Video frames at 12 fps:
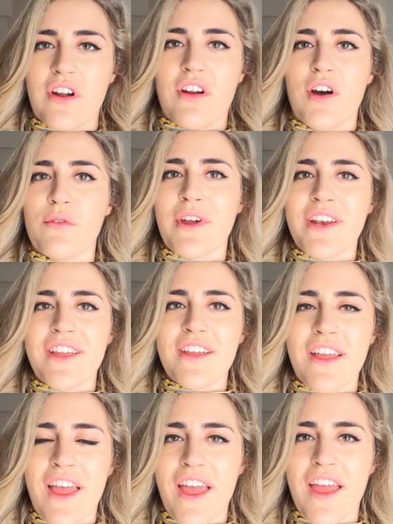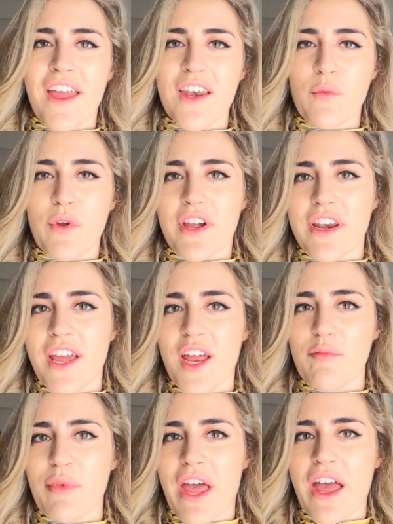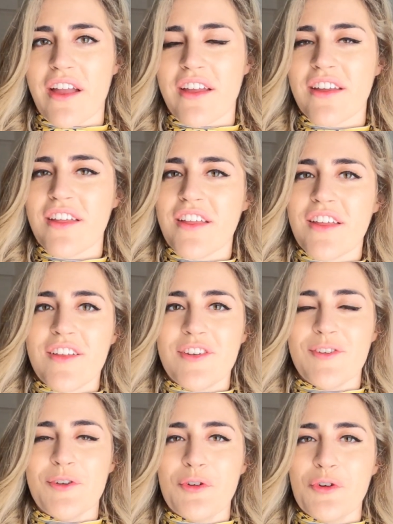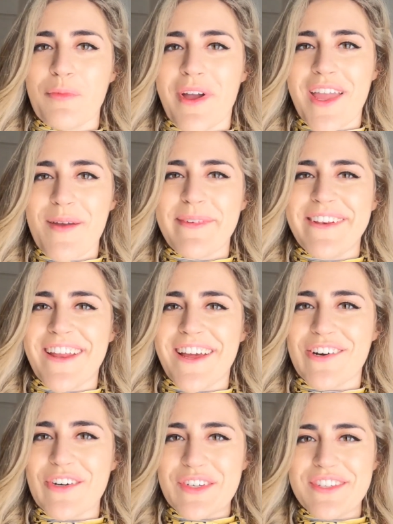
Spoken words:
are all ready and we're gonna head back to Miami now.